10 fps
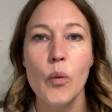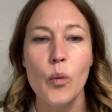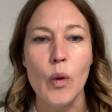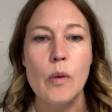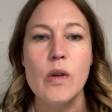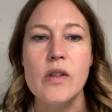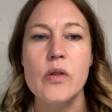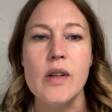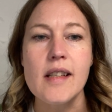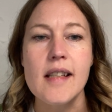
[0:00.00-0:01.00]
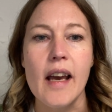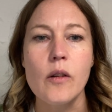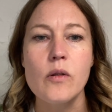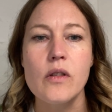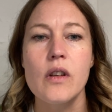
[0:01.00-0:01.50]
When we're stressed
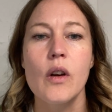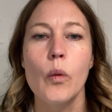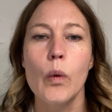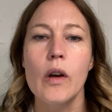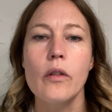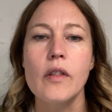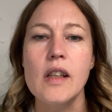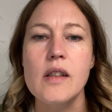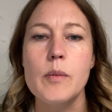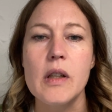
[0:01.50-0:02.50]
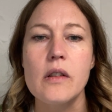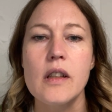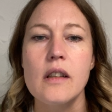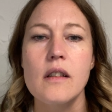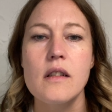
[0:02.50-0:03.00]
out, we often
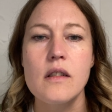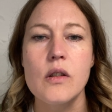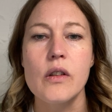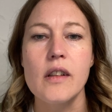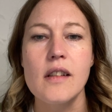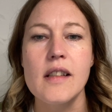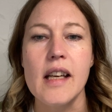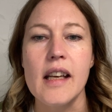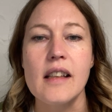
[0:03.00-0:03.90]
experience during the day